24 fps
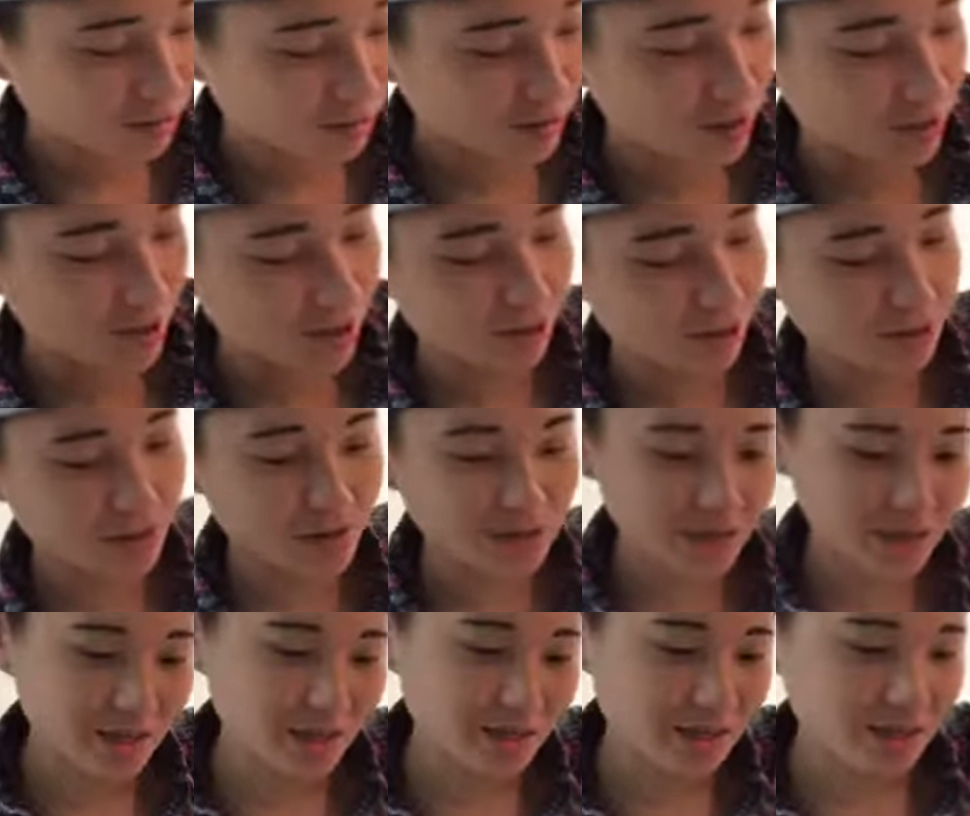
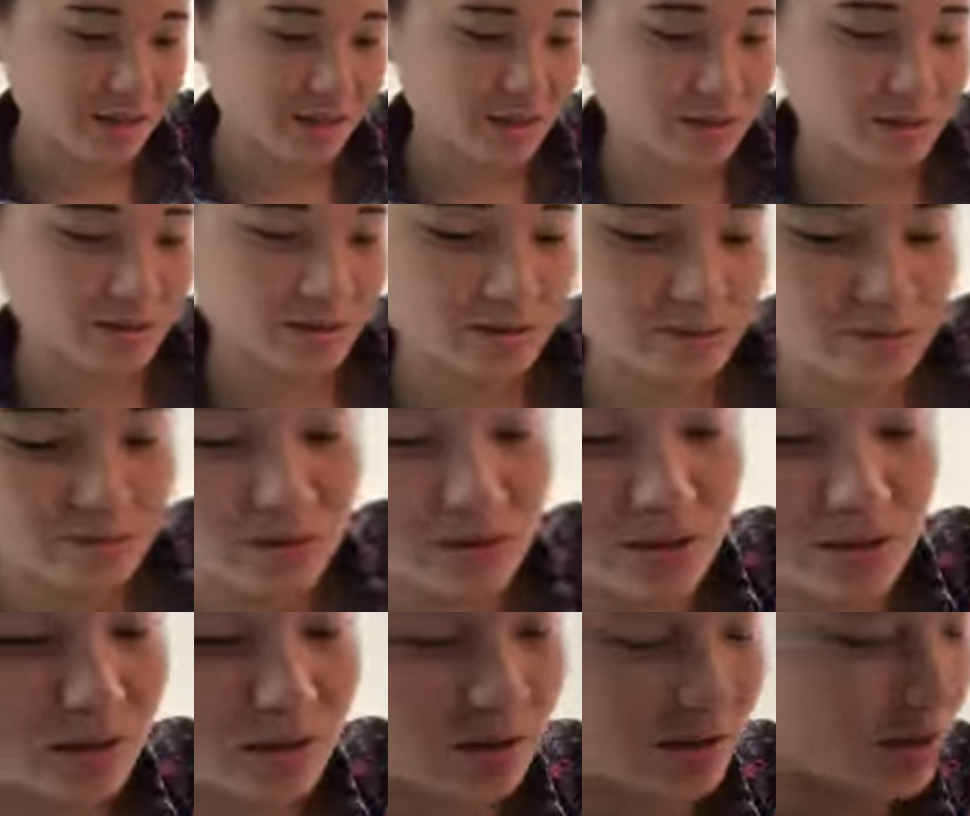already
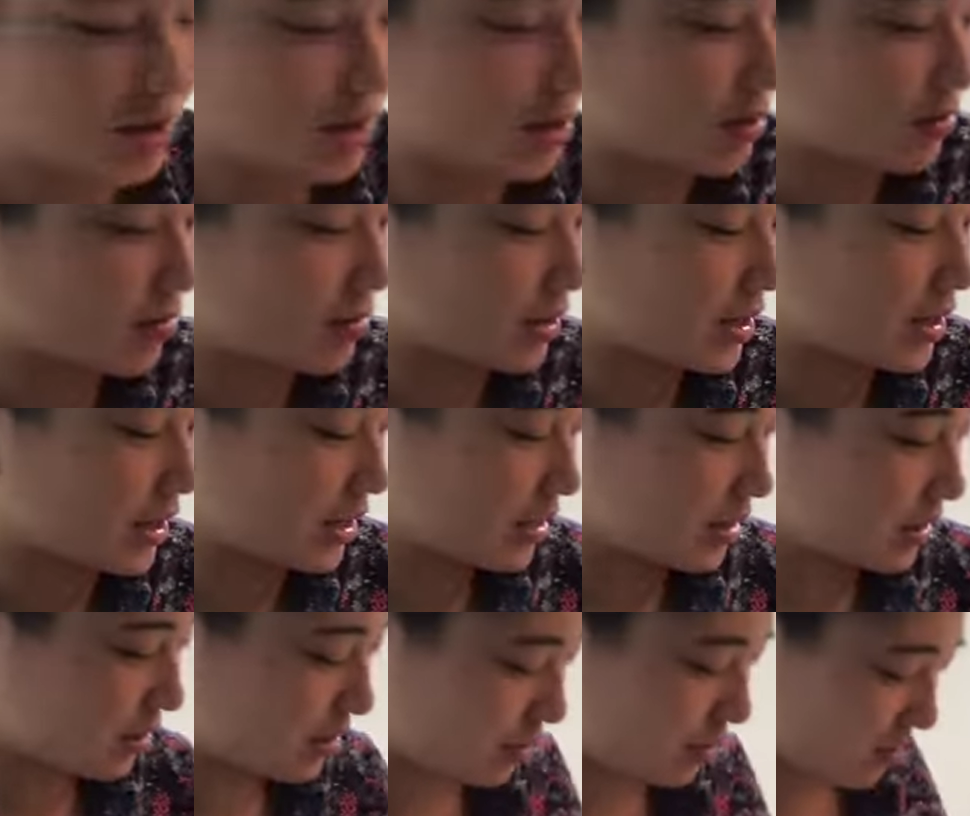put a lot of like
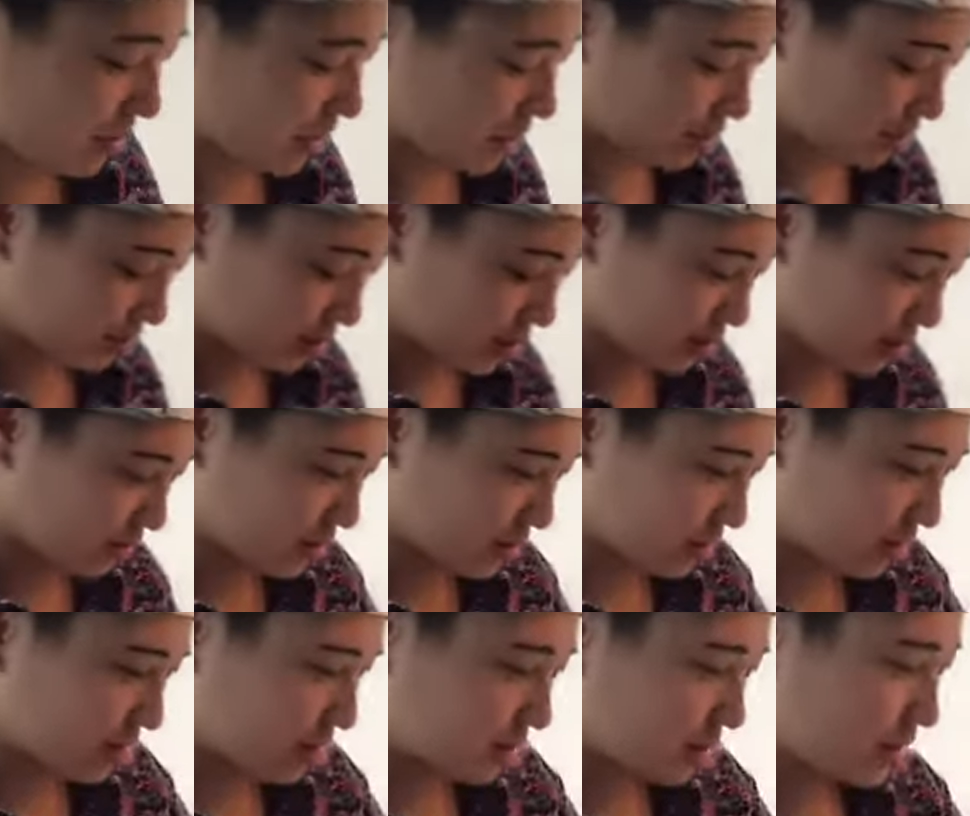tomato
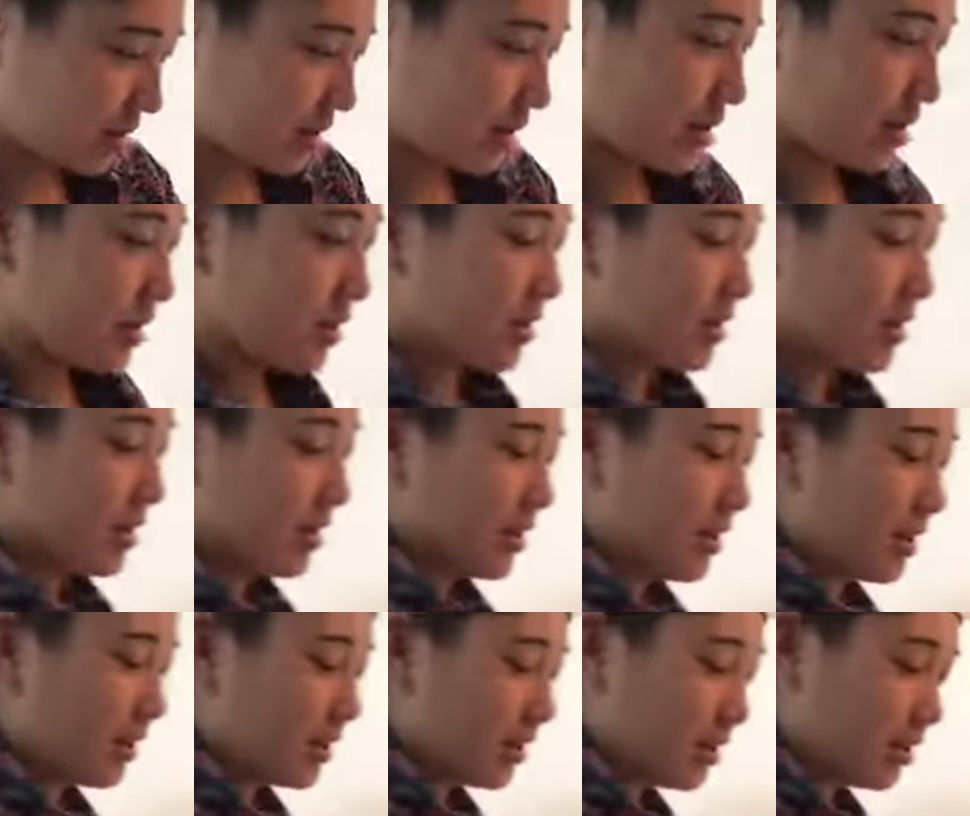sauce
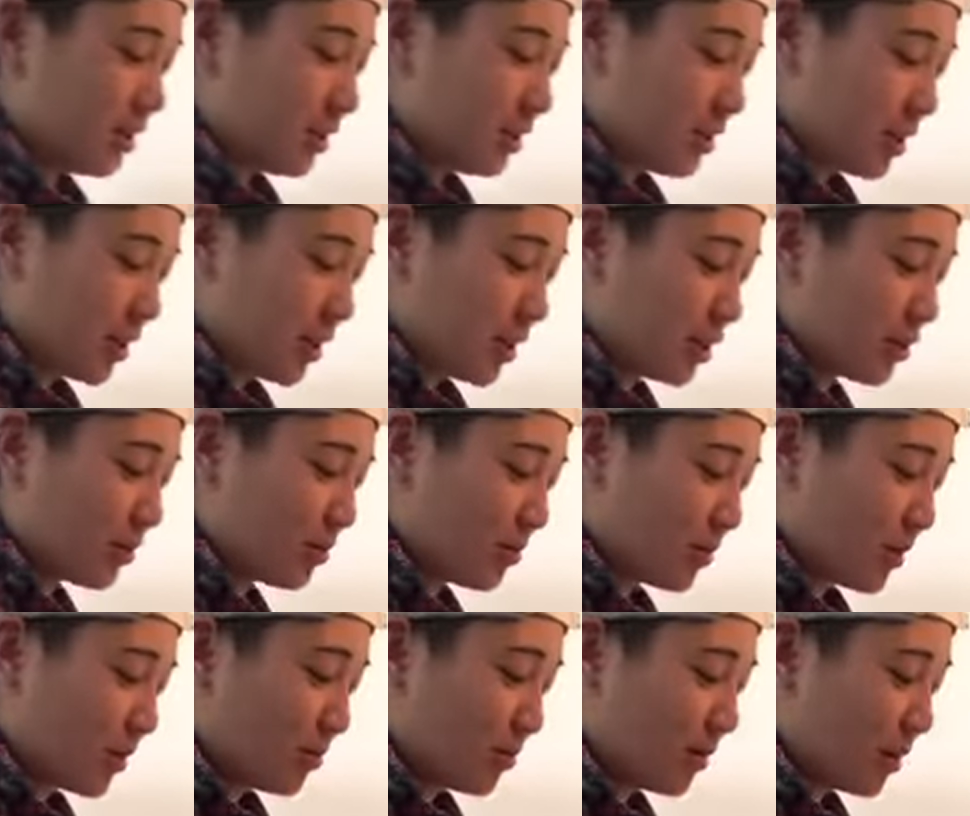into the dish,
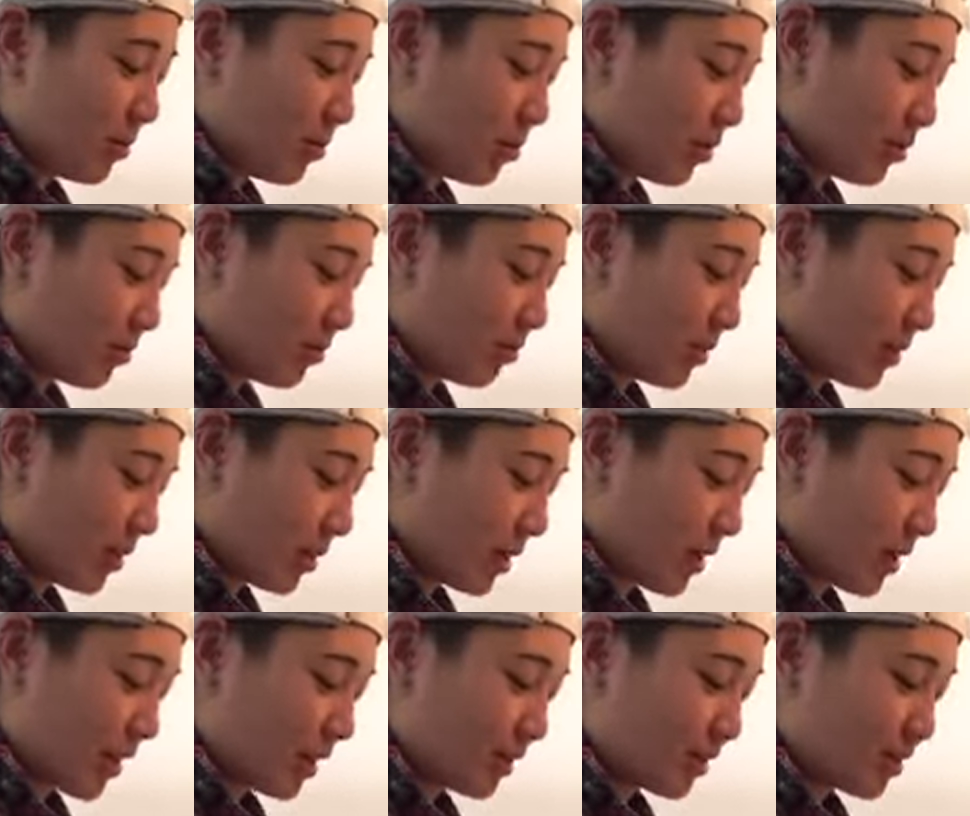but my brother really
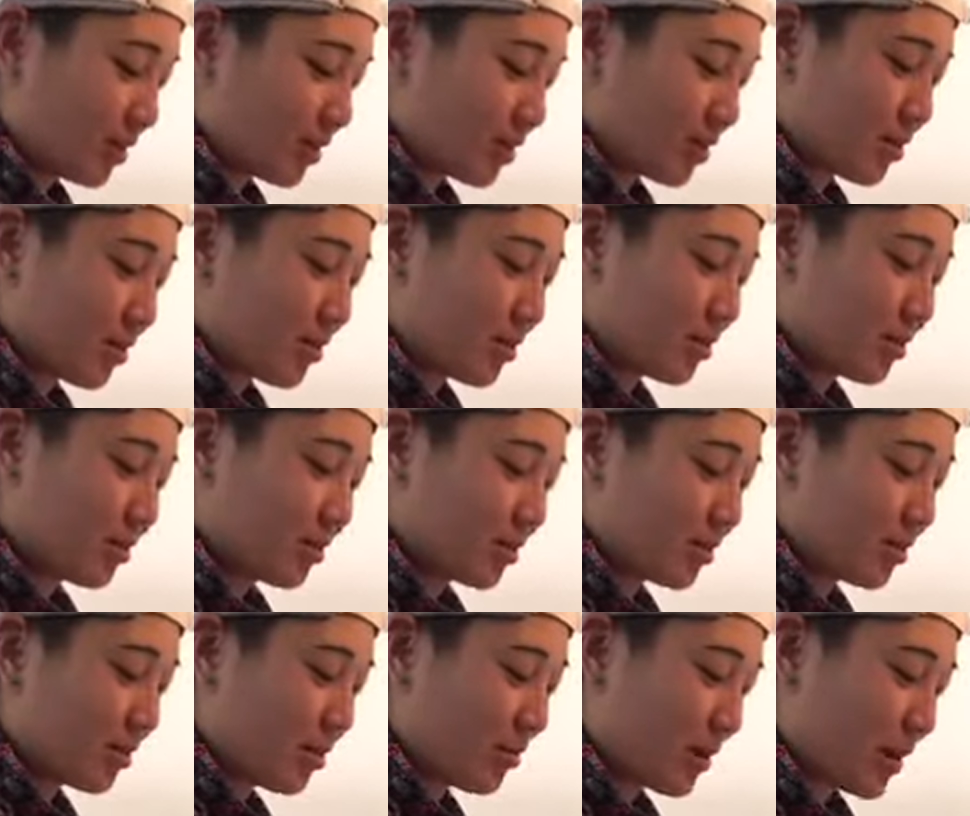likes the sauce,
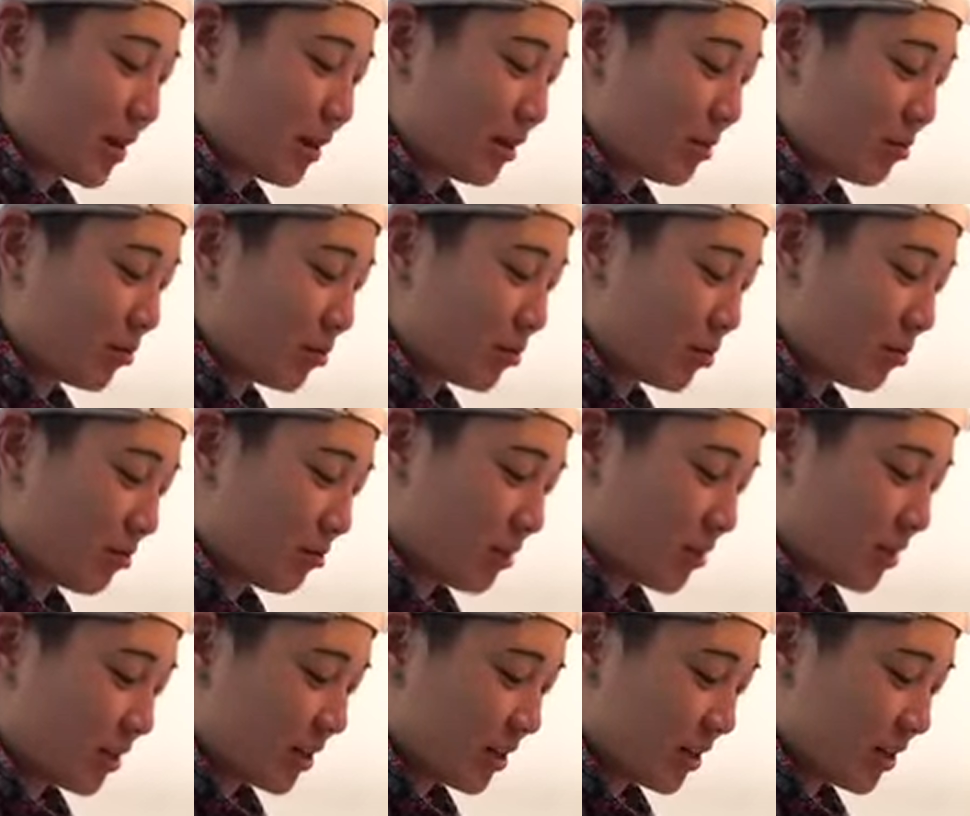so I'm adding more
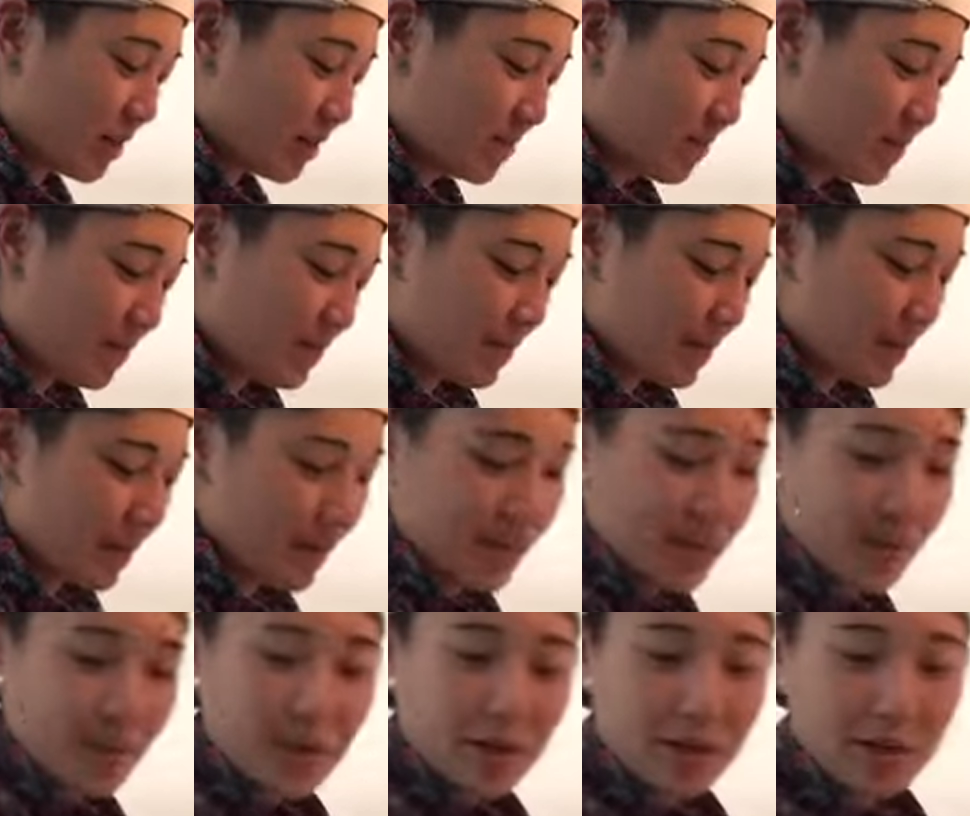water.
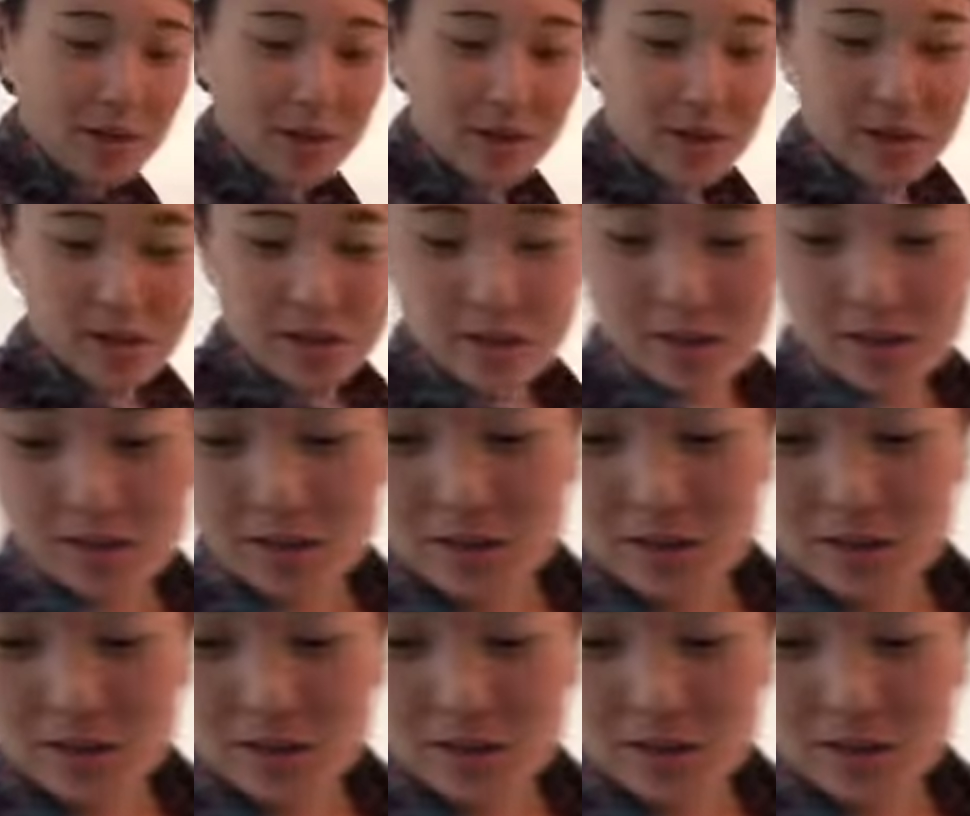And